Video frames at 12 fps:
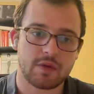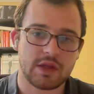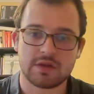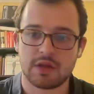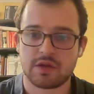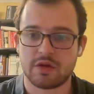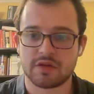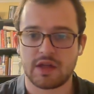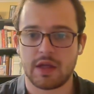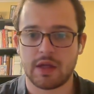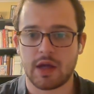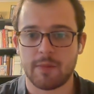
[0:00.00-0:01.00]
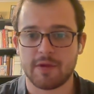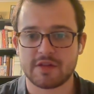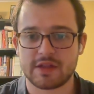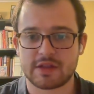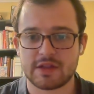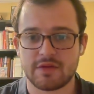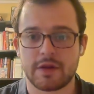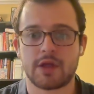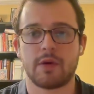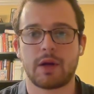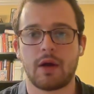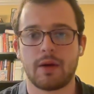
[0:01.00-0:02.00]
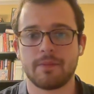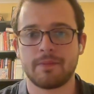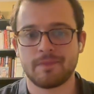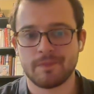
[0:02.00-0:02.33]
don't think that there's any anomalous activity going on.